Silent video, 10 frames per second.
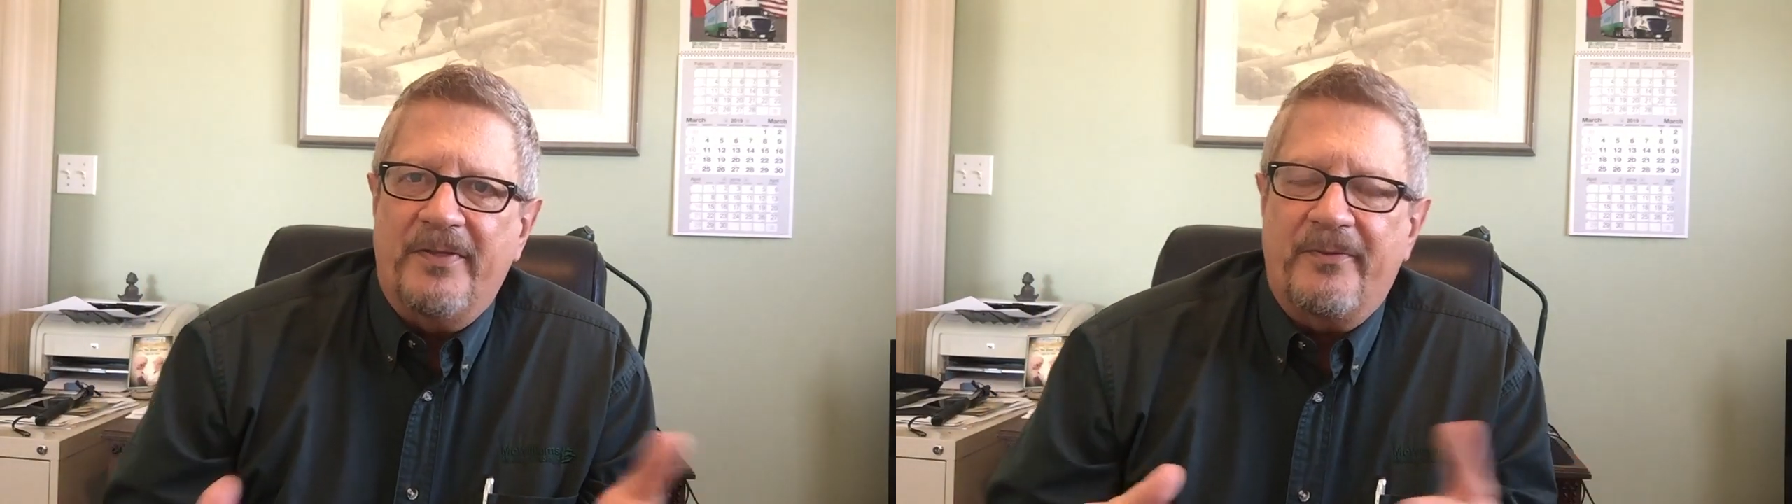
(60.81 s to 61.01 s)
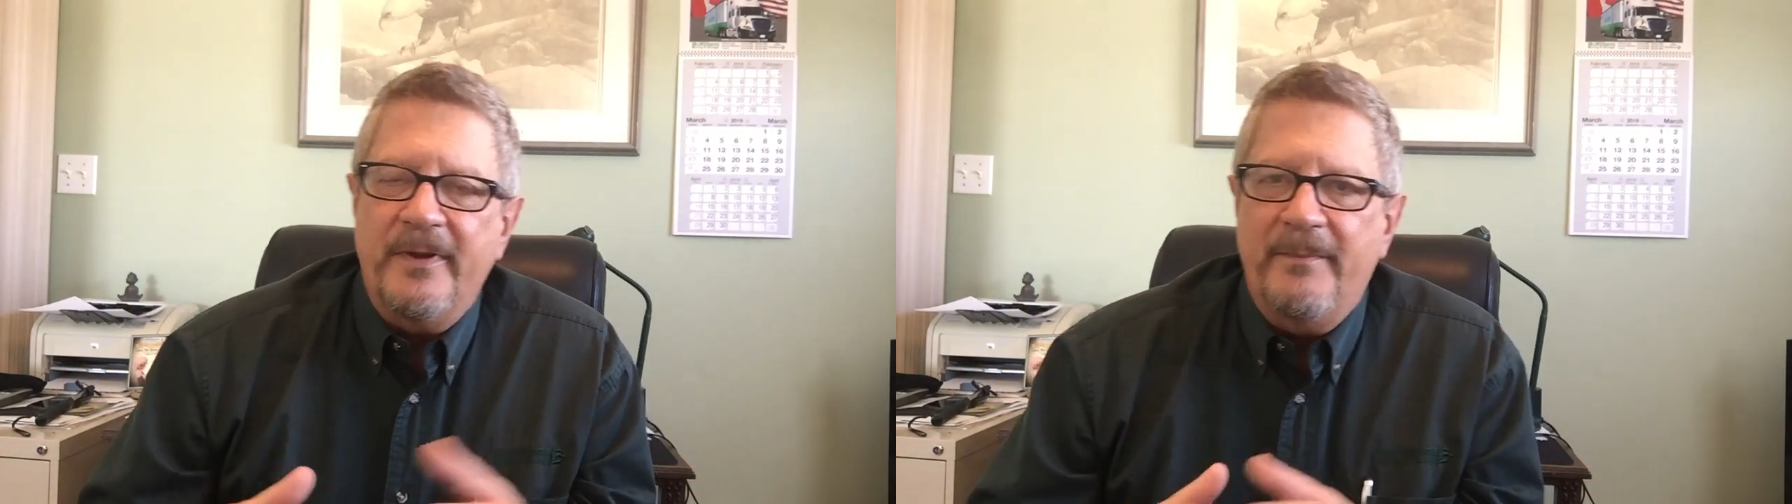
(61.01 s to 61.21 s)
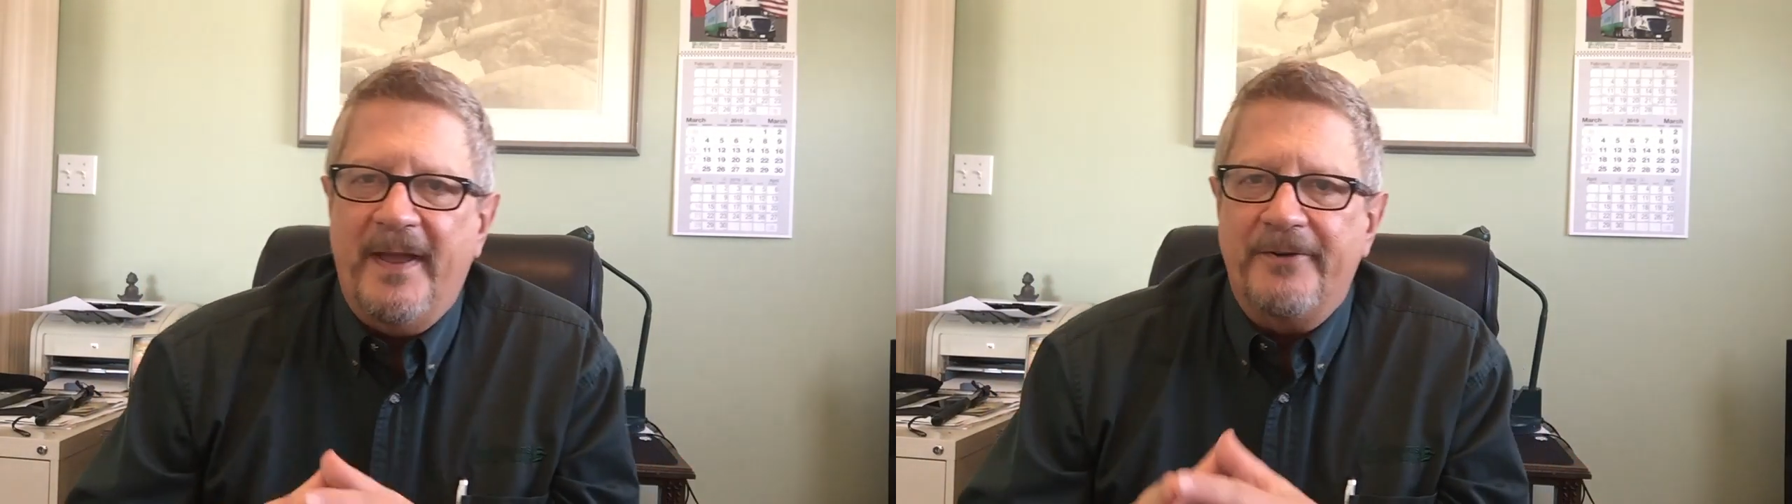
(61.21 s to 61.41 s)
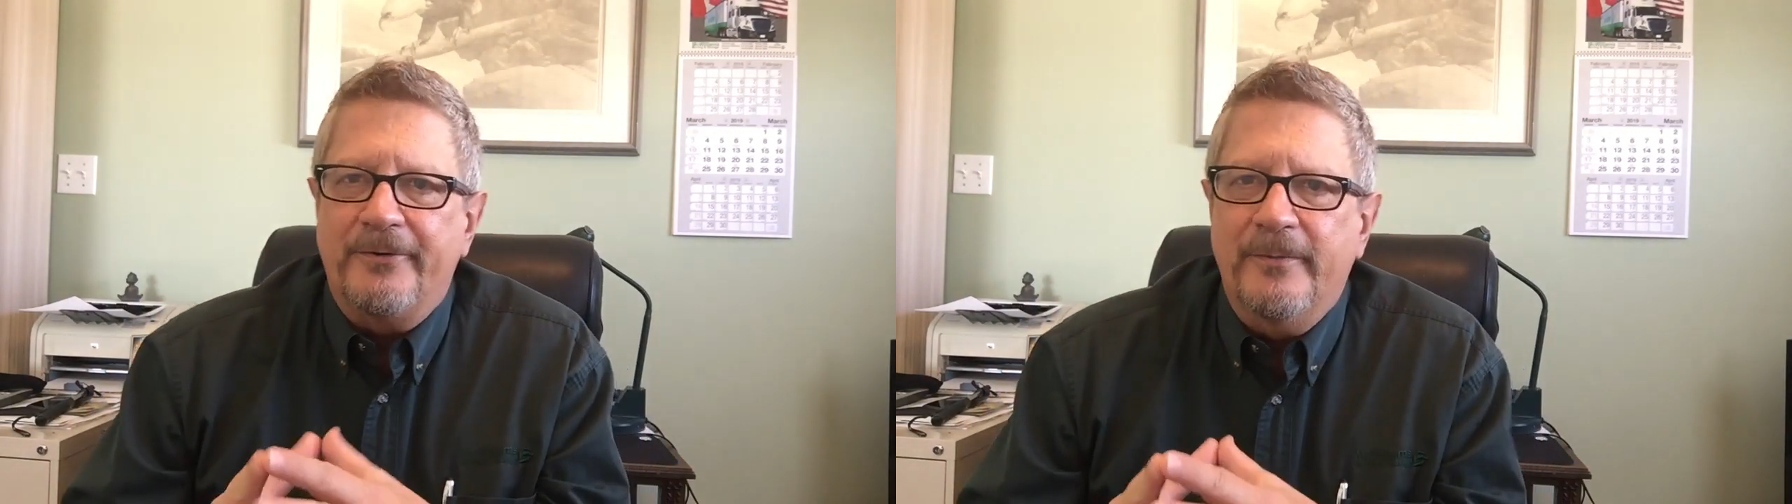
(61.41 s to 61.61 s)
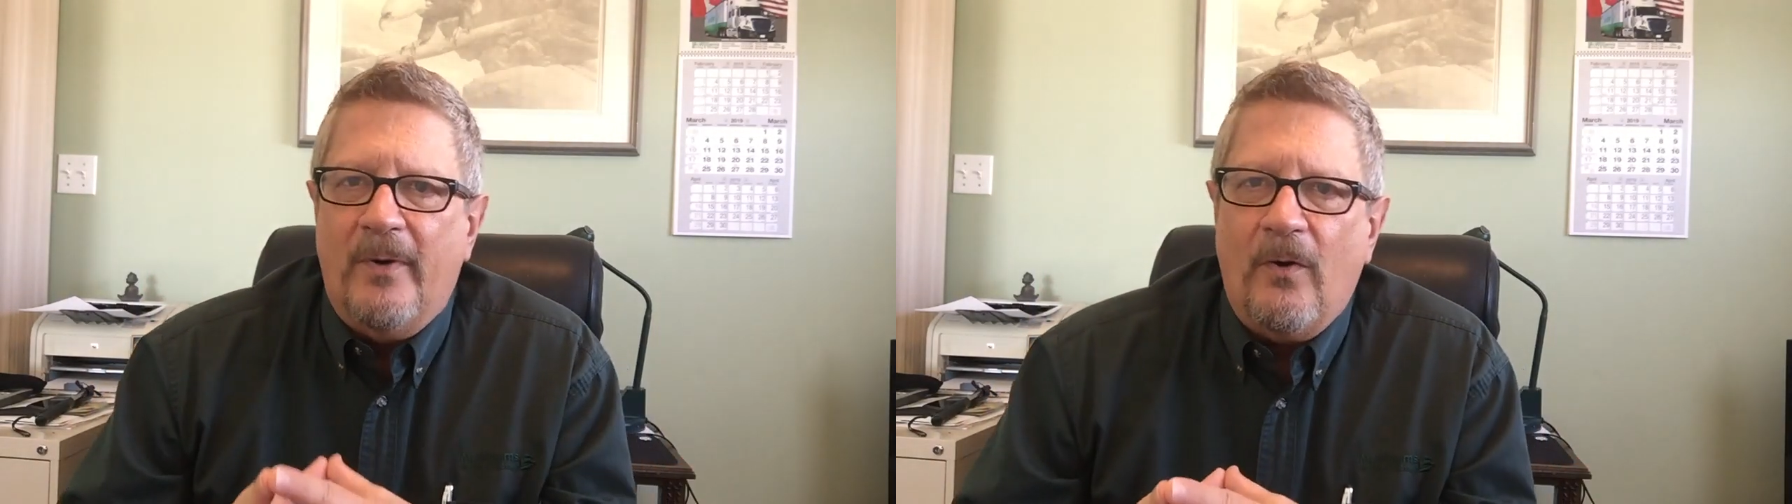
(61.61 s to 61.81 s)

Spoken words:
a 3-bedroom